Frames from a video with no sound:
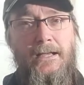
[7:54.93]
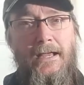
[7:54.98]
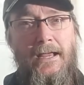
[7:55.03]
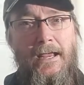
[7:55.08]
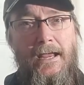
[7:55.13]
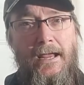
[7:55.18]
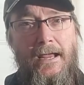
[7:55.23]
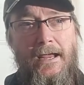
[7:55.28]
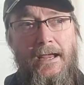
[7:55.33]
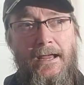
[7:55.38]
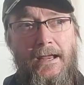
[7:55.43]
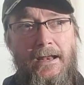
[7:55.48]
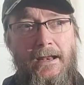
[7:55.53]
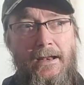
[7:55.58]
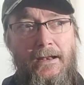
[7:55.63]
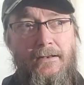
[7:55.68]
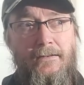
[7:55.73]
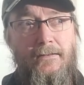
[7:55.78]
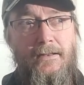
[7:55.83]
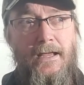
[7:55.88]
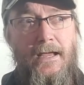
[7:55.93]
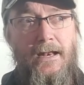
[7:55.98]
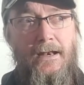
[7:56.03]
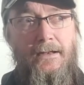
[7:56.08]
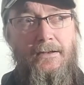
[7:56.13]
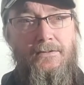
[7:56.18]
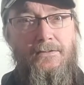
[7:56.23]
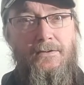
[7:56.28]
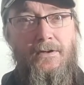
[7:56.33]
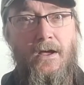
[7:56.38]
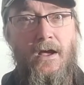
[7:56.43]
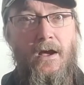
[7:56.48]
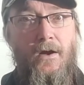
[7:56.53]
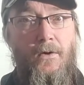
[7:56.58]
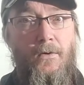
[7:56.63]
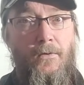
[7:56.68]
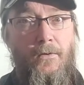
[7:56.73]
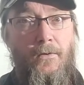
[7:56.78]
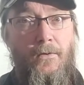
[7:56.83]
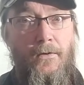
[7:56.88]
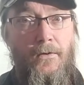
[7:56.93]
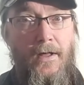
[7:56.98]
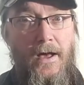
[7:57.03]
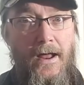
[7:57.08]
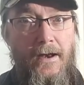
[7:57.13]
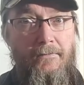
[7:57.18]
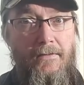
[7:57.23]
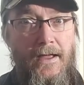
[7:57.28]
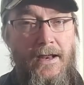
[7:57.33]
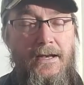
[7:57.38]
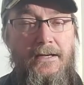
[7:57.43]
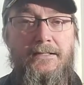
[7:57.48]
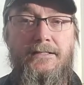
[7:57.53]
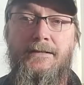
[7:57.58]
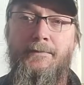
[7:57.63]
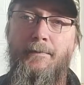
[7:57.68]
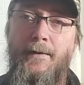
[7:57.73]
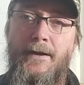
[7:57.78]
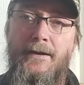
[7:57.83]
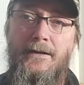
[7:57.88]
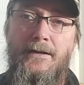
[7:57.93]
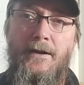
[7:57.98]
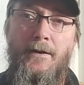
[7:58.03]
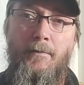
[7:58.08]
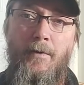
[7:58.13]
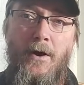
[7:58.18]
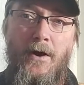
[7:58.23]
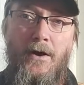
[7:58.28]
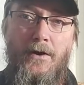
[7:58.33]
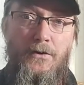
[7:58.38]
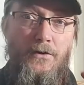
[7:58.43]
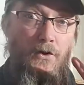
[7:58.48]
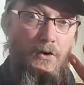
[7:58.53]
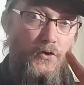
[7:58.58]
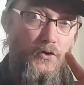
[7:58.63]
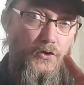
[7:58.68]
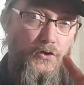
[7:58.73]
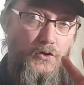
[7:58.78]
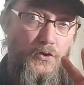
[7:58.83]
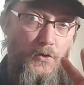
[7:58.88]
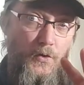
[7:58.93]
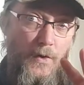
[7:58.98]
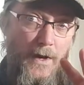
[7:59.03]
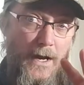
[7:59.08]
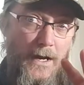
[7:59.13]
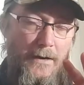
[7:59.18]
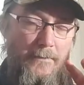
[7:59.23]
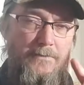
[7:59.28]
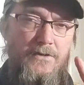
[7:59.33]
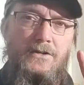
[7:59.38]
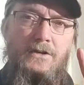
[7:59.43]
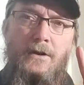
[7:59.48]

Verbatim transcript: And that is, a lot of that is dependent upon two items.